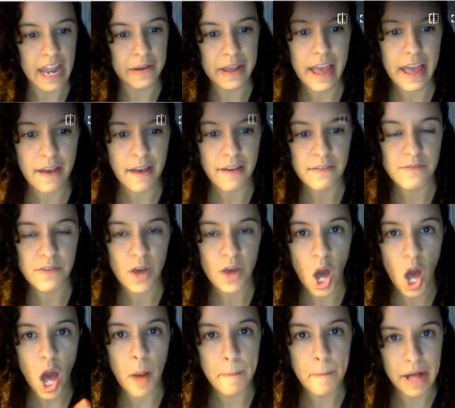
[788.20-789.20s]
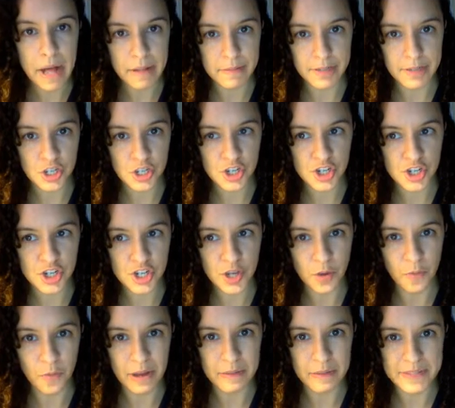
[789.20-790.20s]
now I have a published
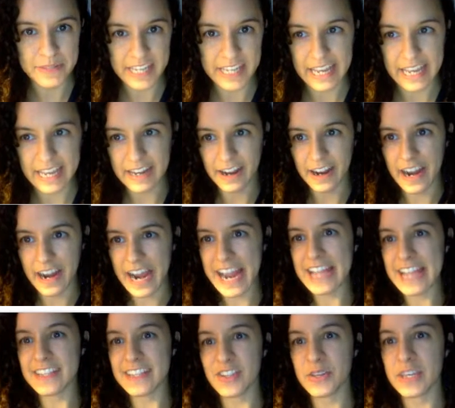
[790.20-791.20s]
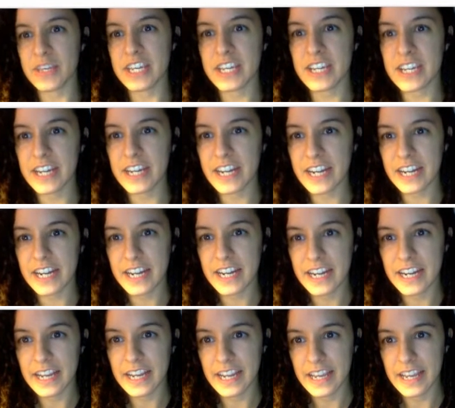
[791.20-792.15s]
website. All right, so here